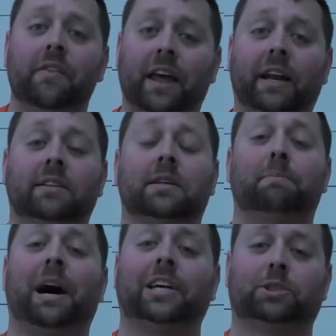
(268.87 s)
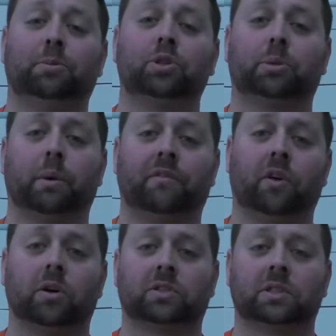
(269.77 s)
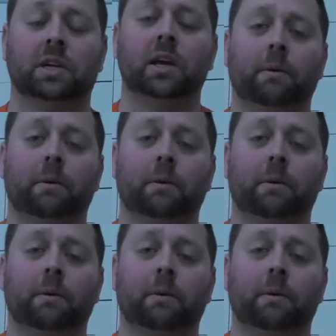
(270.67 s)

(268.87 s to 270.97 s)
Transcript: that it is impossible to reverse,